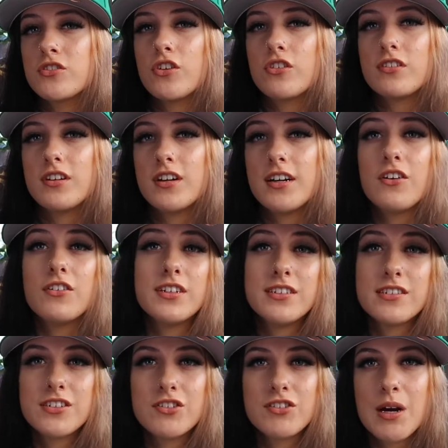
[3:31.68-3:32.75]
on
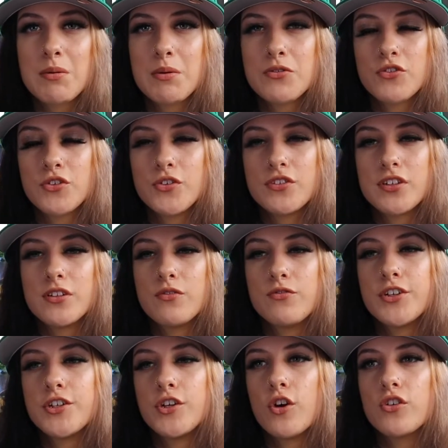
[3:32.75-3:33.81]
Instagram, I'm sure you've seen the
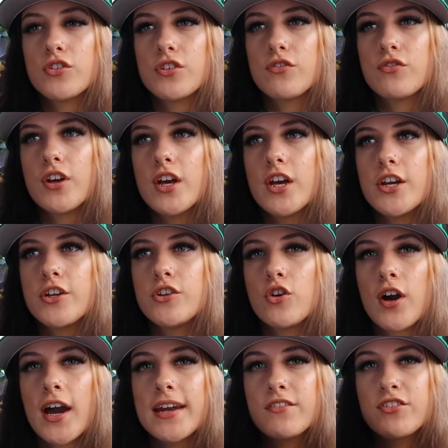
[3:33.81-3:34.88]
videos of, you know,
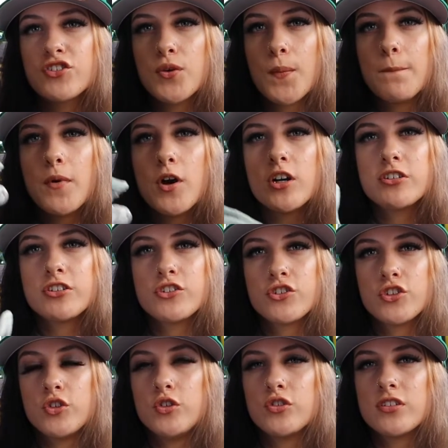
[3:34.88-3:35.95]
kind of submerging
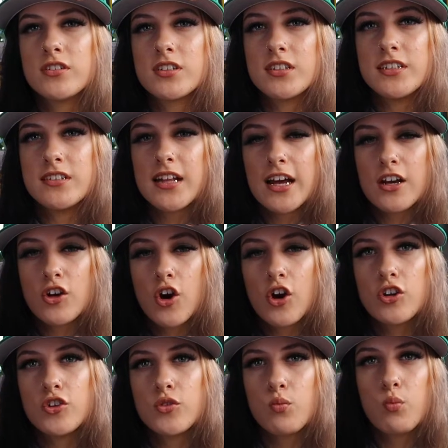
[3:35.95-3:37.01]
shoes into these like
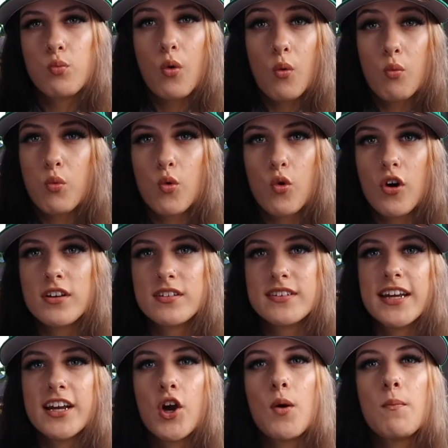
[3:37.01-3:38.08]
coloured waters, and
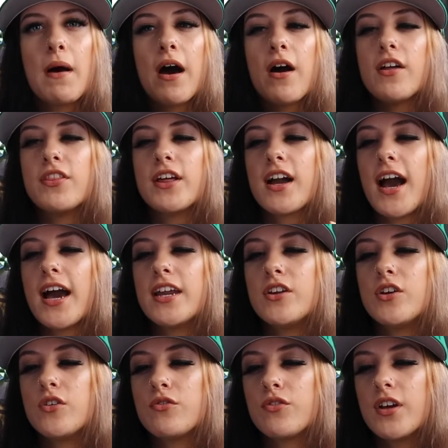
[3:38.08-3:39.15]
they come out and they're kind
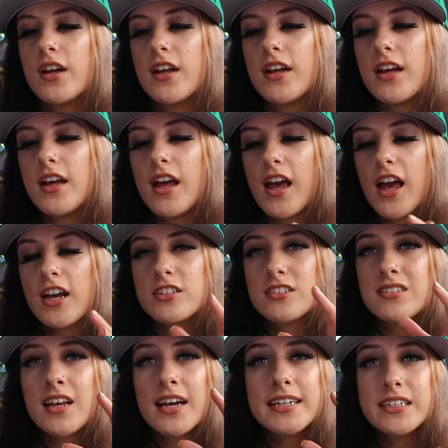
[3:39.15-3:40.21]
of a
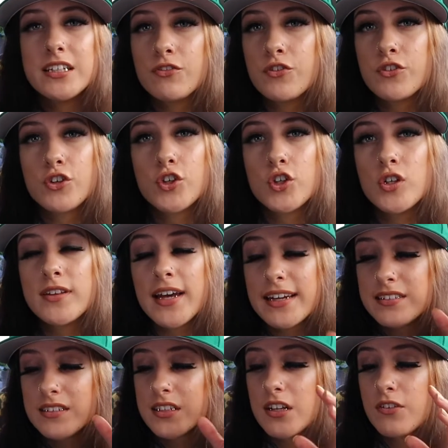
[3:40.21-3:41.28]
slightly different hue. That
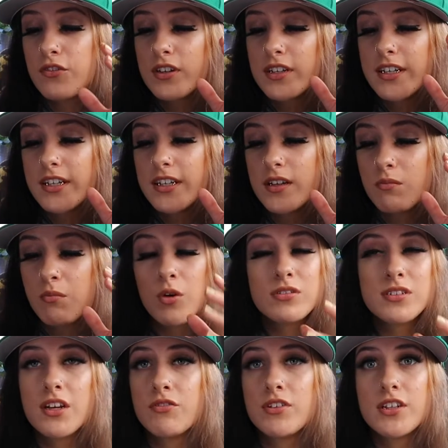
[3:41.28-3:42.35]
is most
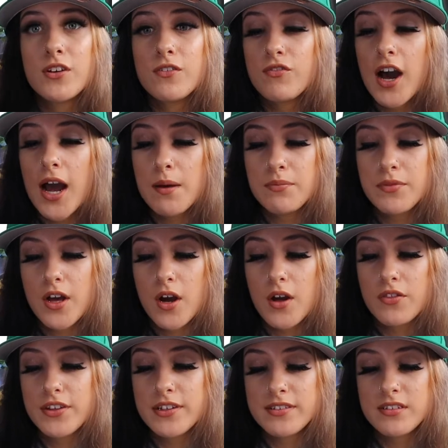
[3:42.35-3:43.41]
definitely the vibe
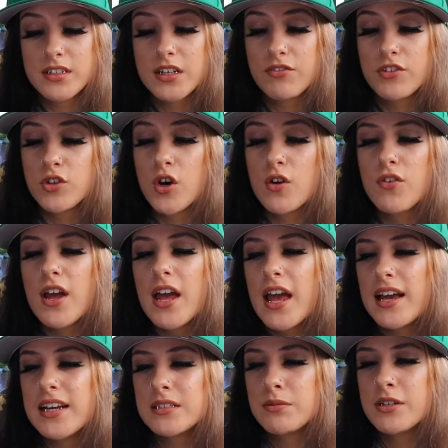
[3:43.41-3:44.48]
this is giving off,
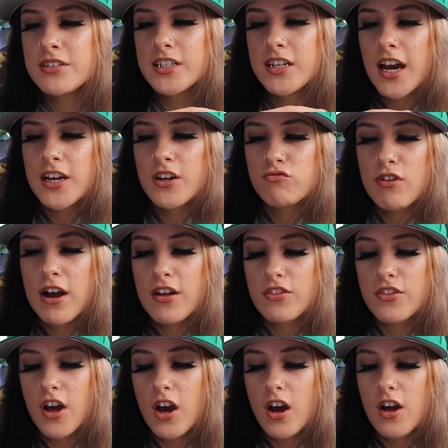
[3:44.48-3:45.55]
especially kind of around
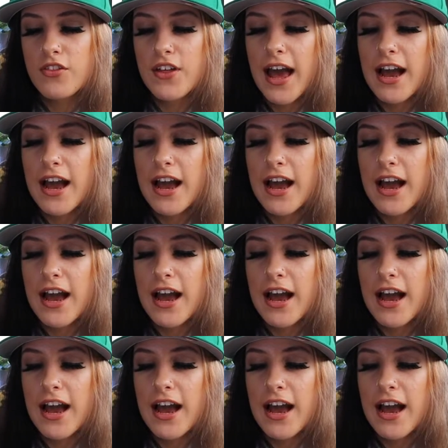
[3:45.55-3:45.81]
the